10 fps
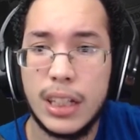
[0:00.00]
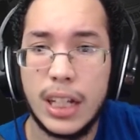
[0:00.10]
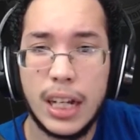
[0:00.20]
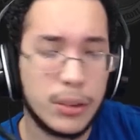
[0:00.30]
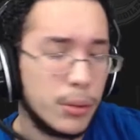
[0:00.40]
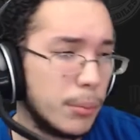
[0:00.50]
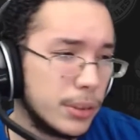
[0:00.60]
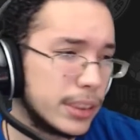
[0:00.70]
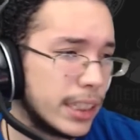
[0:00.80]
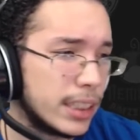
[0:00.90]
don't remember
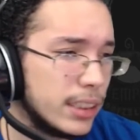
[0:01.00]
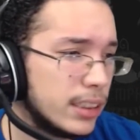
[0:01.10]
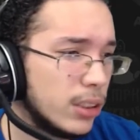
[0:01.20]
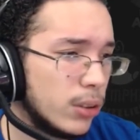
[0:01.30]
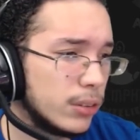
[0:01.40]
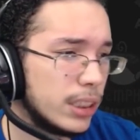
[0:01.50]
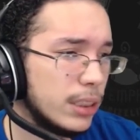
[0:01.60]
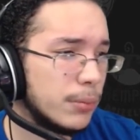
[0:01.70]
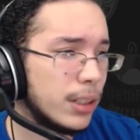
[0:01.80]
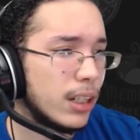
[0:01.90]
exactly the old
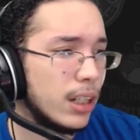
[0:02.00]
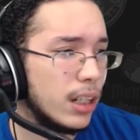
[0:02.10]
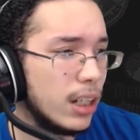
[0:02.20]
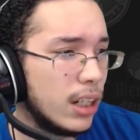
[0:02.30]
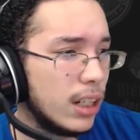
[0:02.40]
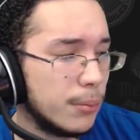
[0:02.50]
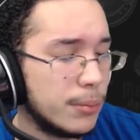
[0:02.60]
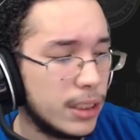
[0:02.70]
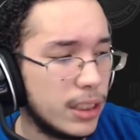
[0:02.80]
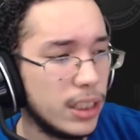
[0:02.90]
team. Like
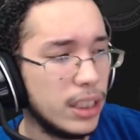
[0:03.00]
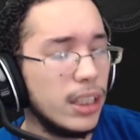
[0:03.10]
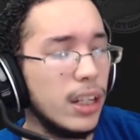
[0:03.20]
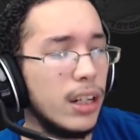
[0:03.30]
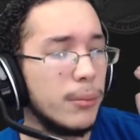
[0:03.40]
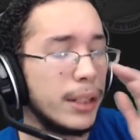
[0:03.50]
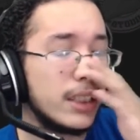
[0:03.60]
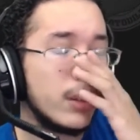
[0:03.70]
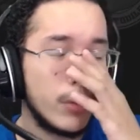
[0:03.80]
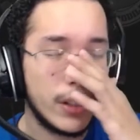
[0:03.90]
the
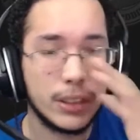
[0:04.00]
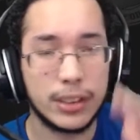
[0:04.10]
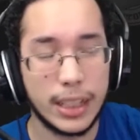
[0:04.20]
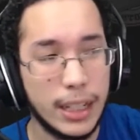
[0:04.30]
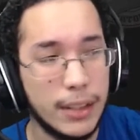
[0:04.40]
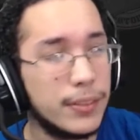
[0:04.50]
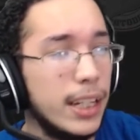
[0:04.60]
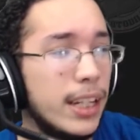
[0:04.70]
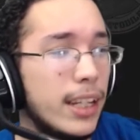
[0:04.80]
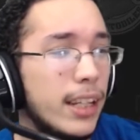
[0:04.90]
Weaviles left,
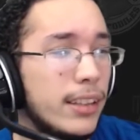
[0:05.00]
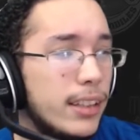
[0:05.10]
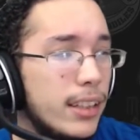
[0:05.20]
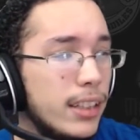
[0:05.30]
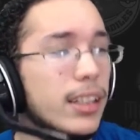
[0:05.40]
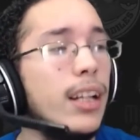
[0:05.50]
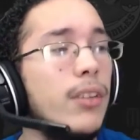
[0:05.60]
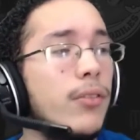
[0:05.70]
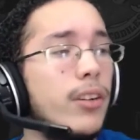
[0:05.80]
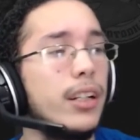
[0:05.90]
and the
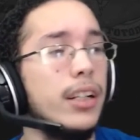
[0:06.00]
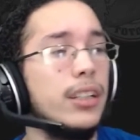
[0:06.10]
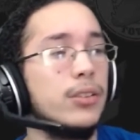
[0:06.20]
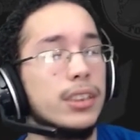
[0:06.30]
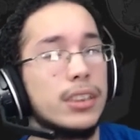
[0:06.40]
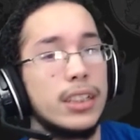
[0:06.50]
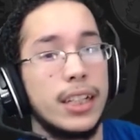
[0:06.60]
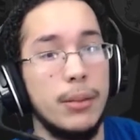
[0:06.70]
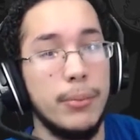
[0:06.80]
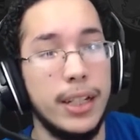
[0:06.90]
California Kingdoms
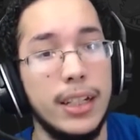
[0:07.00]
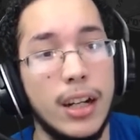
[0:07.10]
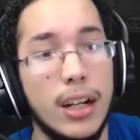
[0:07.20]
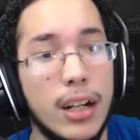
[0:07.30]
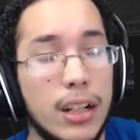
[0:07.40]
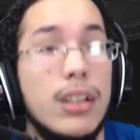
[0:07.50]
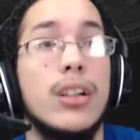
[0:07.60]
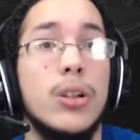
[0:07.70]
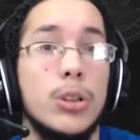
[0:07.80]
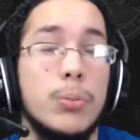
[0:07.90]
came in,
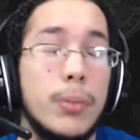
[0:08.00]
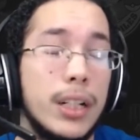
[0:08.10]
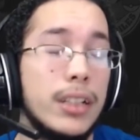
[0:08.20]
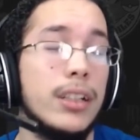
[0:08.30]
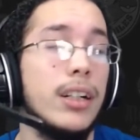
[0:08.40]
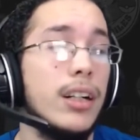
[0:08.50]
coached by